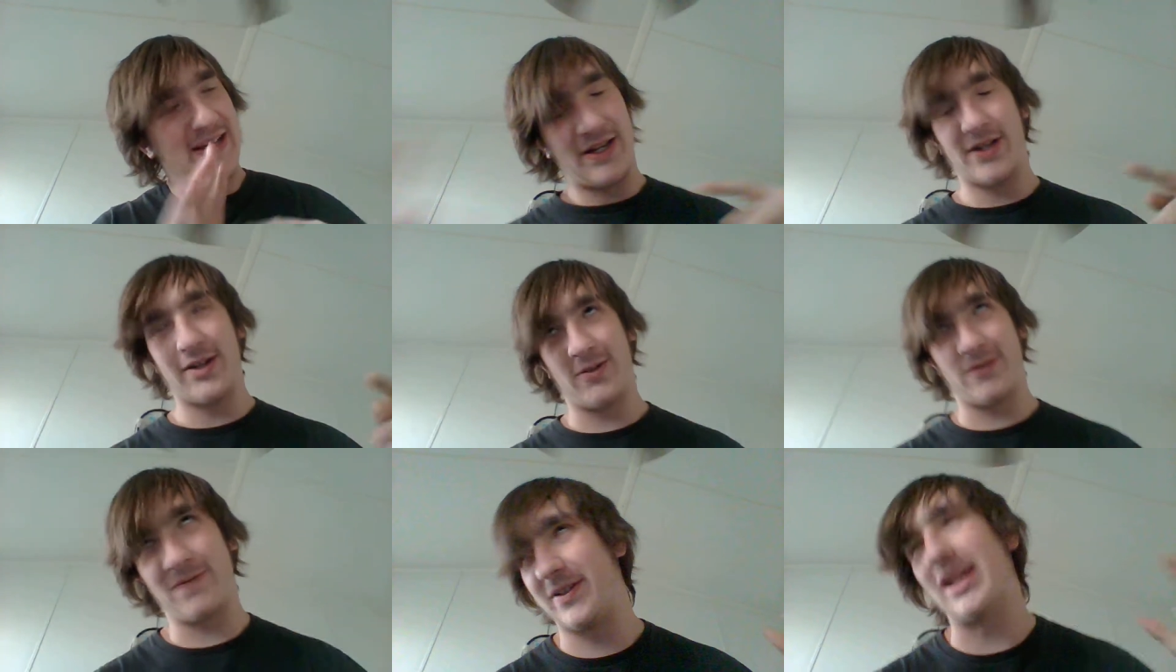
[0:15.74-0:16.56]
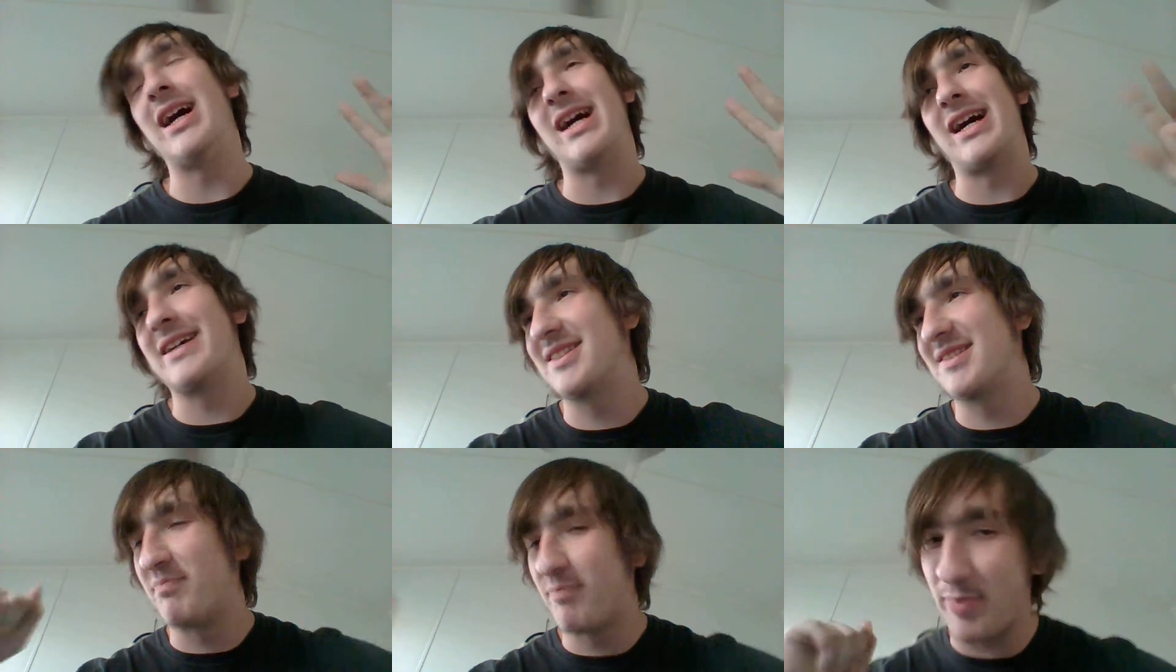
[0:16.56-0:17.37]
good old
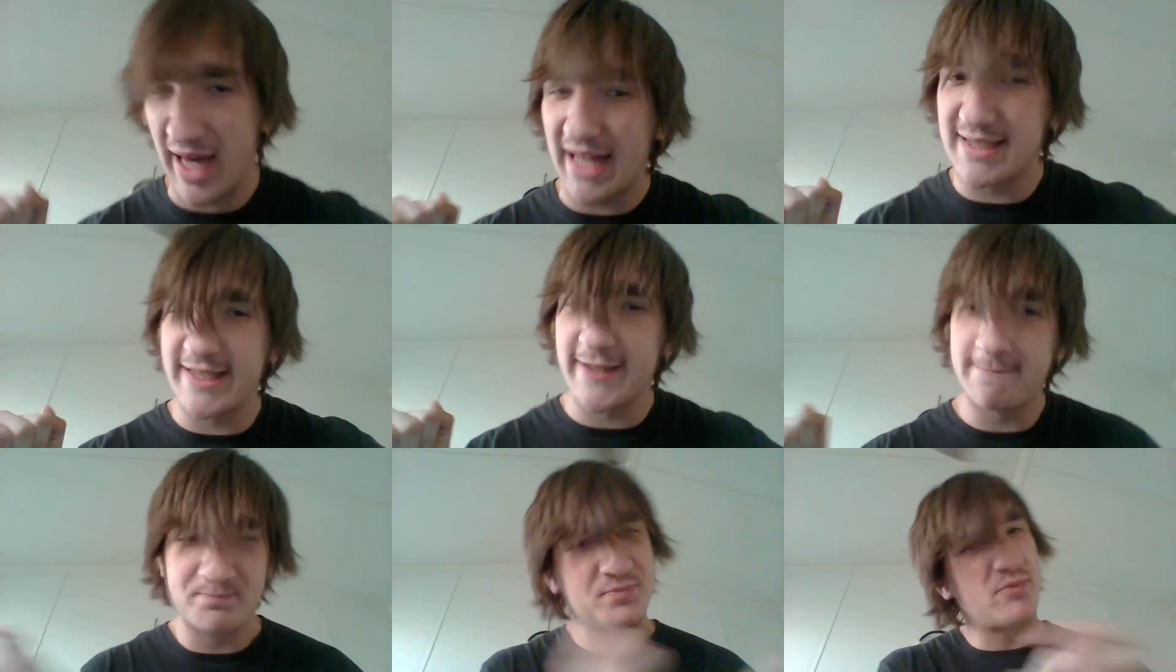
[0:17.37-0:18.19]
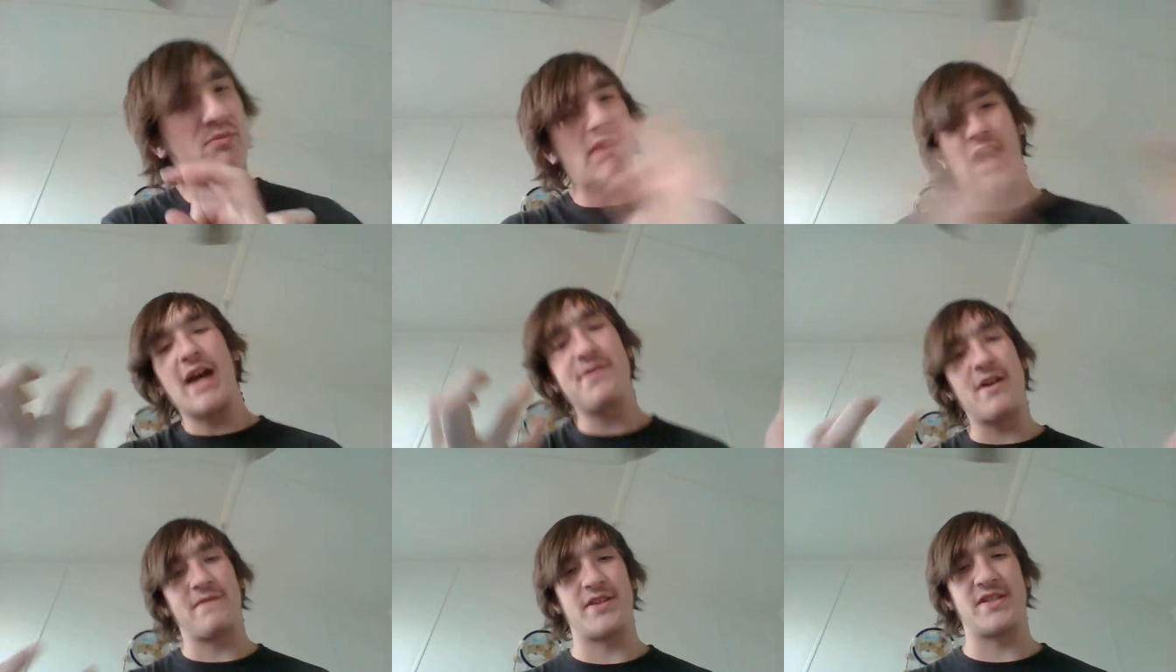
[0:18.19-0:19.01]
vlogs, but I
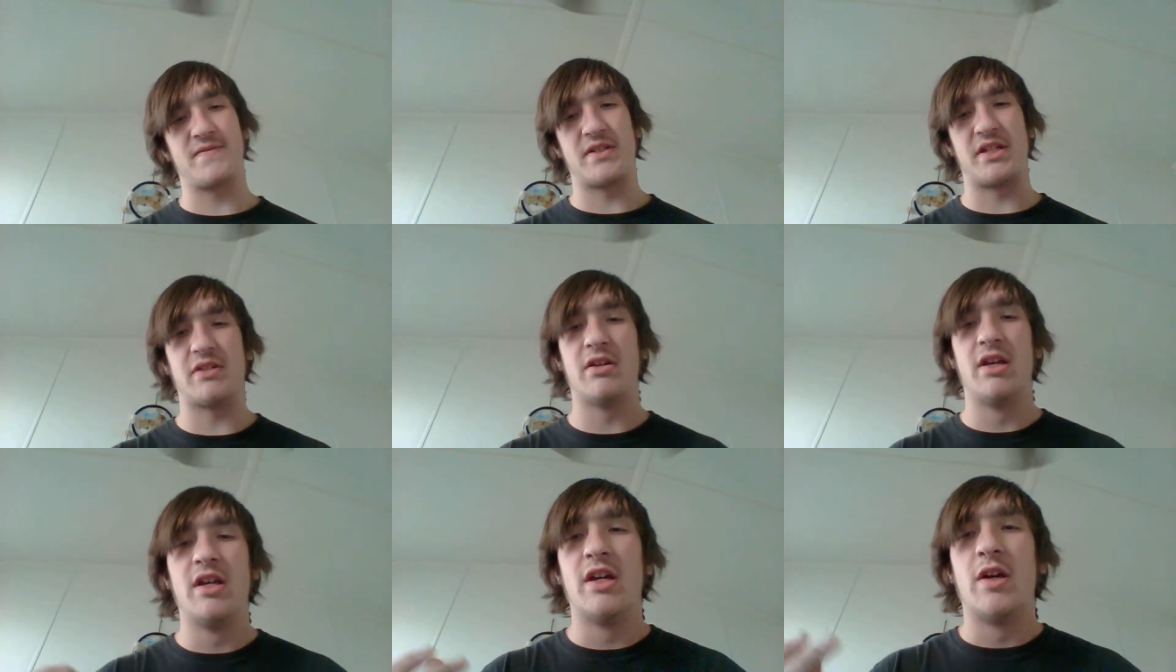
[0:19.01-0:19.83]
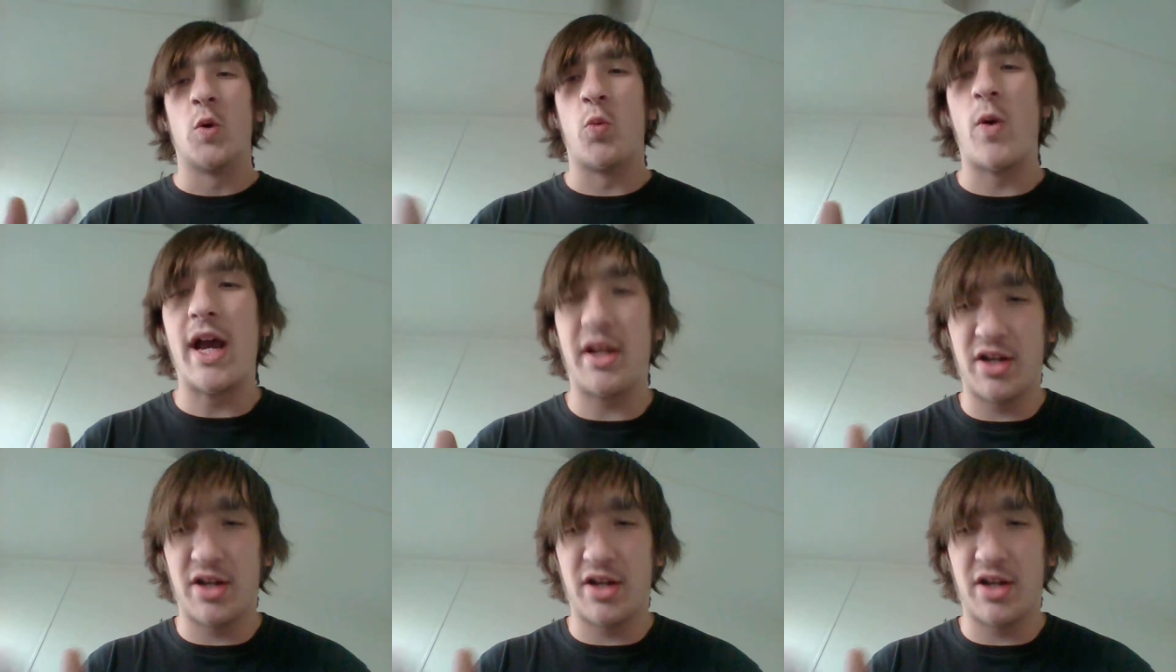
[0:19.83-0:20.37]
thought for this video, why